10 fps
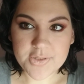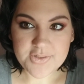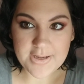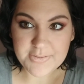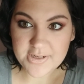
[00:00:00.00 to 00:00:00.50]

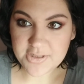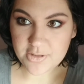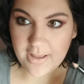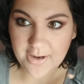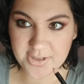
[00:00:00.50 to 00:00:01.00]
So I'm just going to
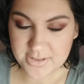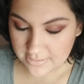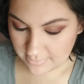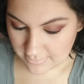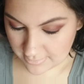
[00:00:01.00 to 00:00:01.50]
do that, just to
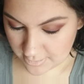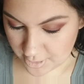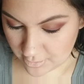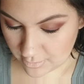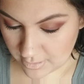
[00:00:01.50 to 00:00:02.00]

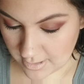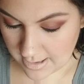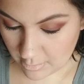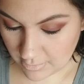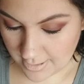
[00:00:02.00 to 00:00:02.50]
do the
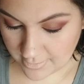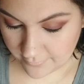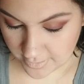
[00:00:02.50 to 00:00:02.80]
outline of